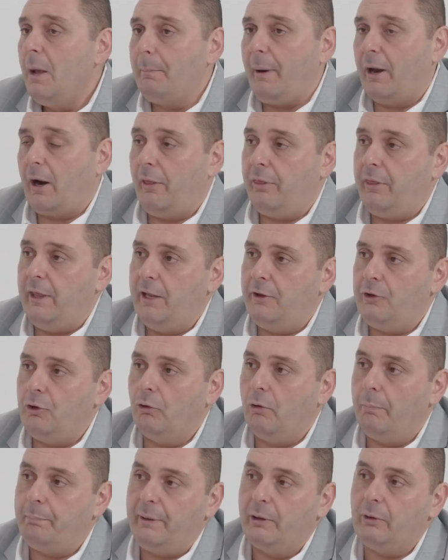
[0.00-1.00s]
But I think
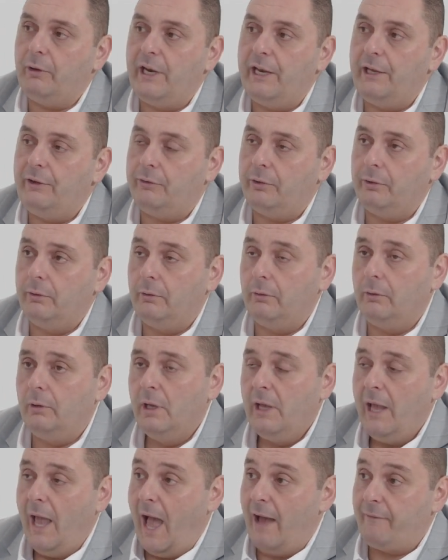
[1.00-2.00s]
your ability to
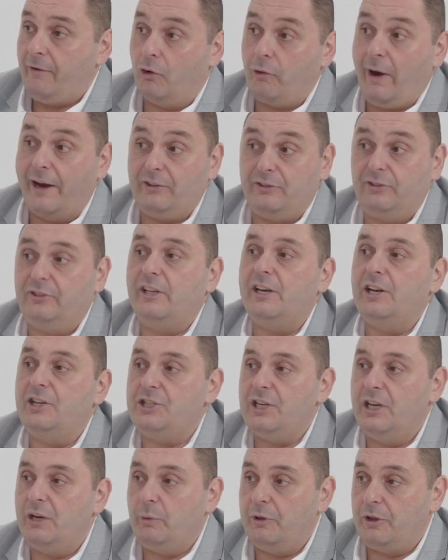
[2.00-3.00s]
have a great
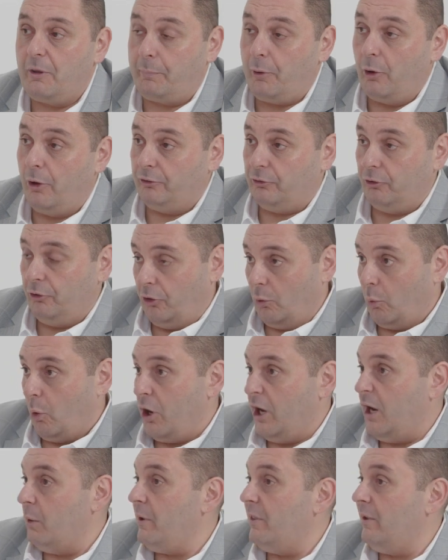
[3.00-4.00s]
synergy with the person you're
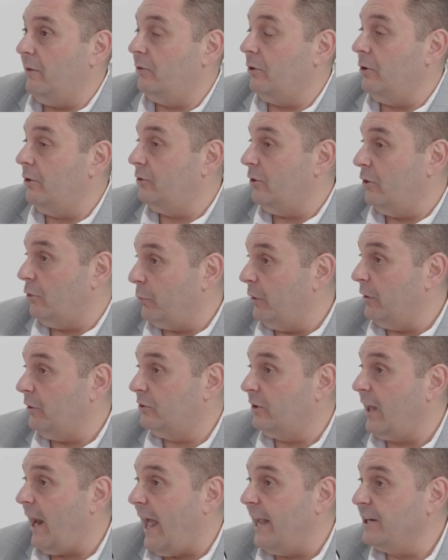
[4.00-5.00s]
working with in terms of the real
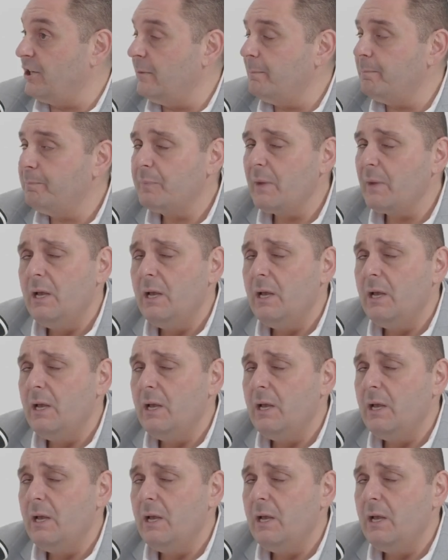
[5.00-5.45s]
estate agent